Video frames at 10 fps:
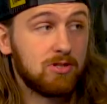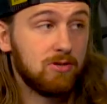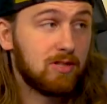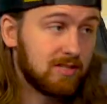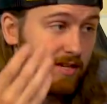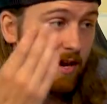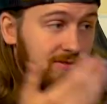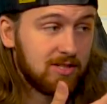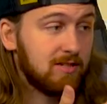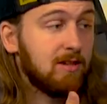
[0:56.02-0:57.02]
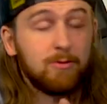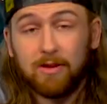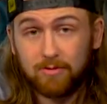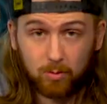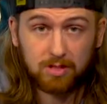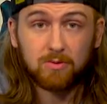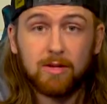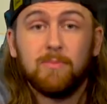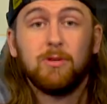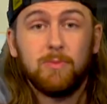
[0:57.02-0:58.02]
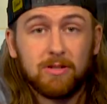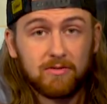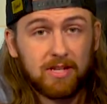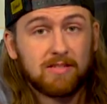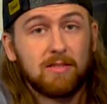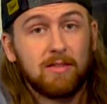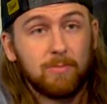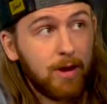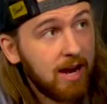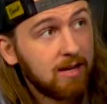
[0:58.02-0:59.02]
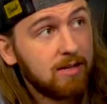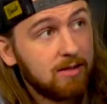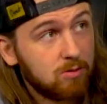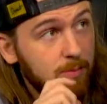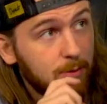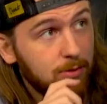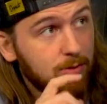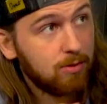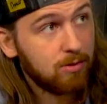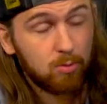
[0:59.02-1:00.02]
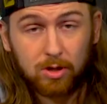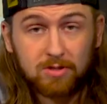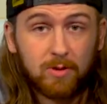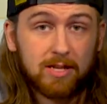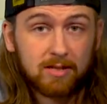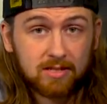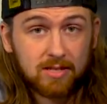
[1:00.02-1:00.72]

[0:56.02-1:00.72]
so you can see obviously here we have the 120 millimeter fan slot in the back, a triple 120 in the